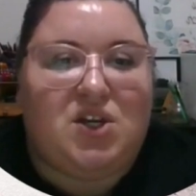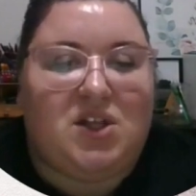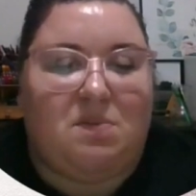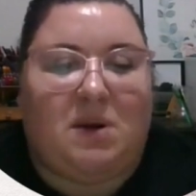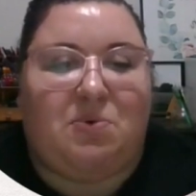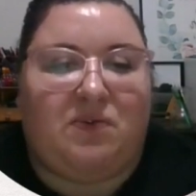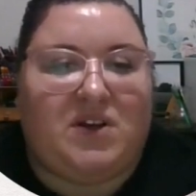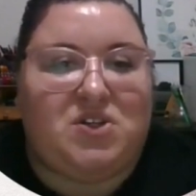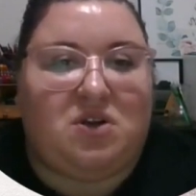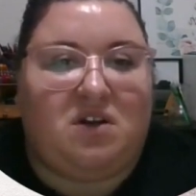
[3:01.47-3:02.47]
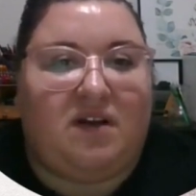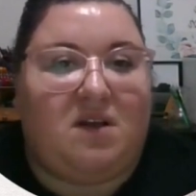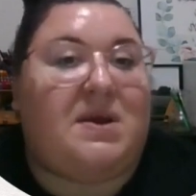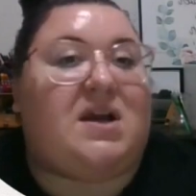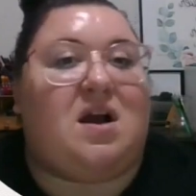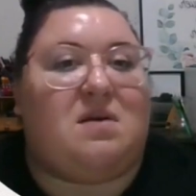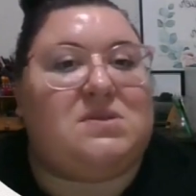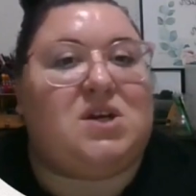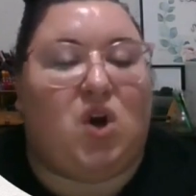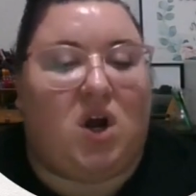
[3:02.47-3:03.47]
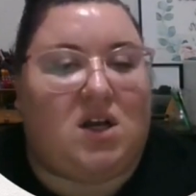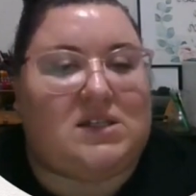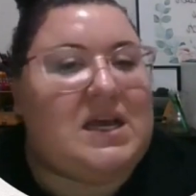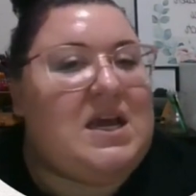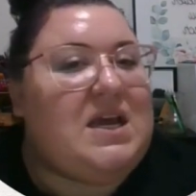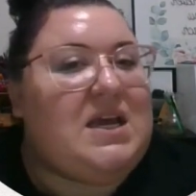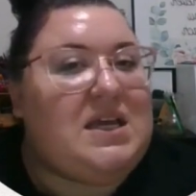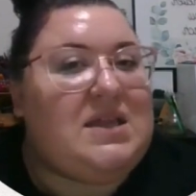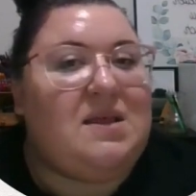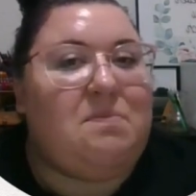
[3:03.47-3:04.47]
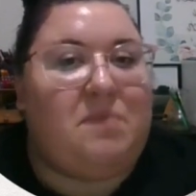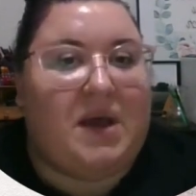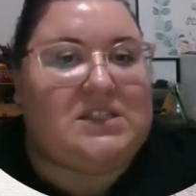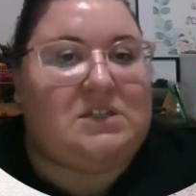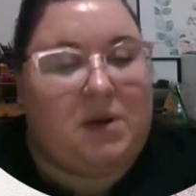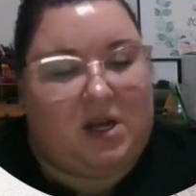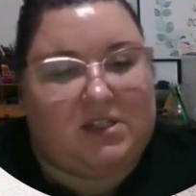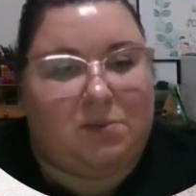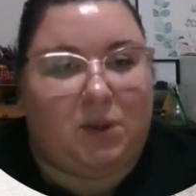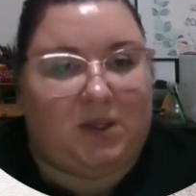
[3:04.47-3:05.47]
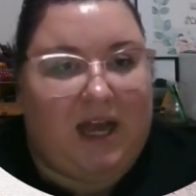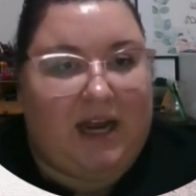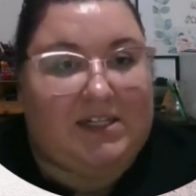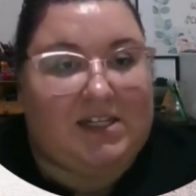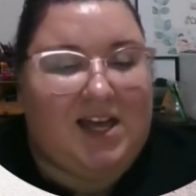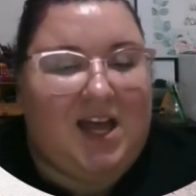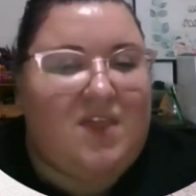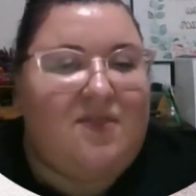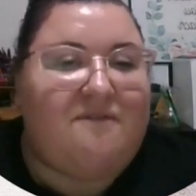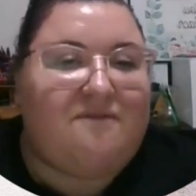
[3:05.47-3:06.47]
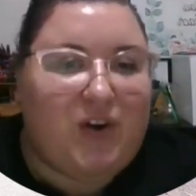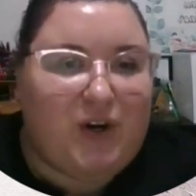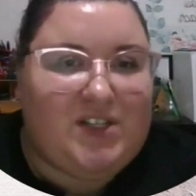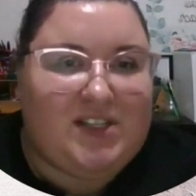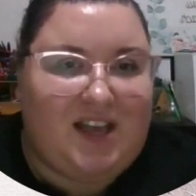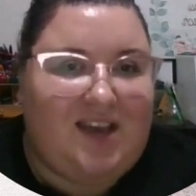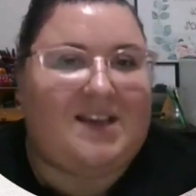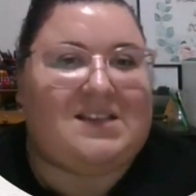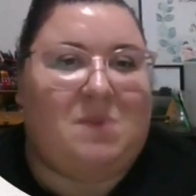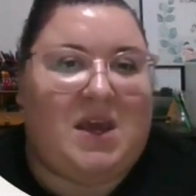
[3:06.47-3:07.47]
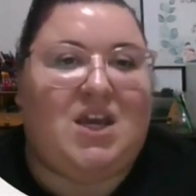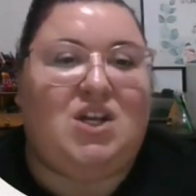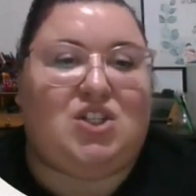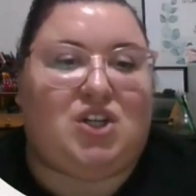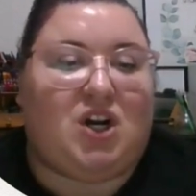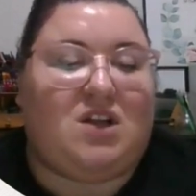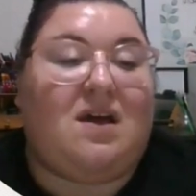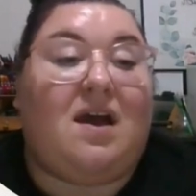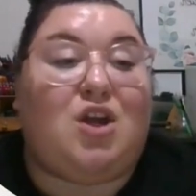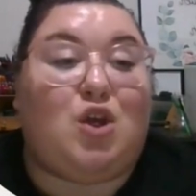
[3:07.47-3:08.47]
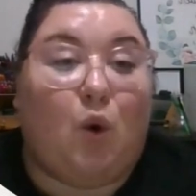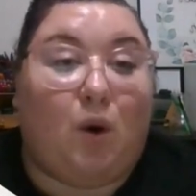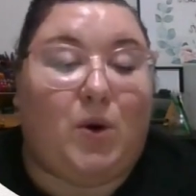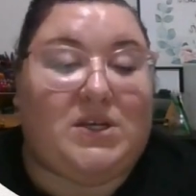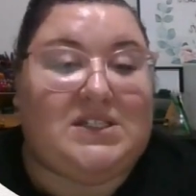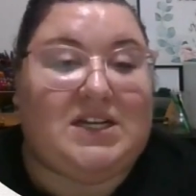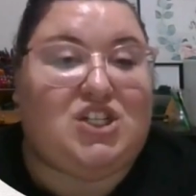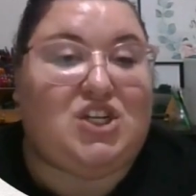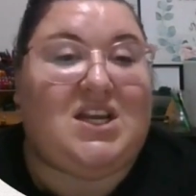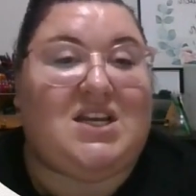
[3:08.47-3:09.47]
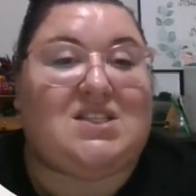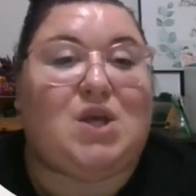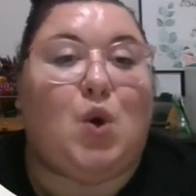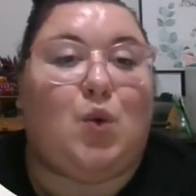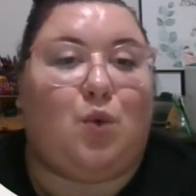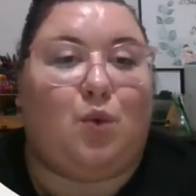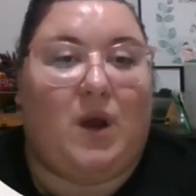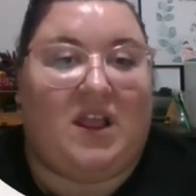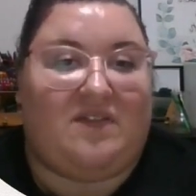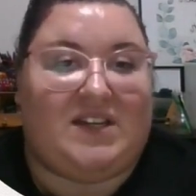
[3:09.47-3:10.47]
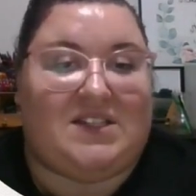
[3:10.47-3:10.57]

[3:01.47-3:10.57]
that my professional development comes across in the best possible light? The first thing is making sure that your presentation is relevant.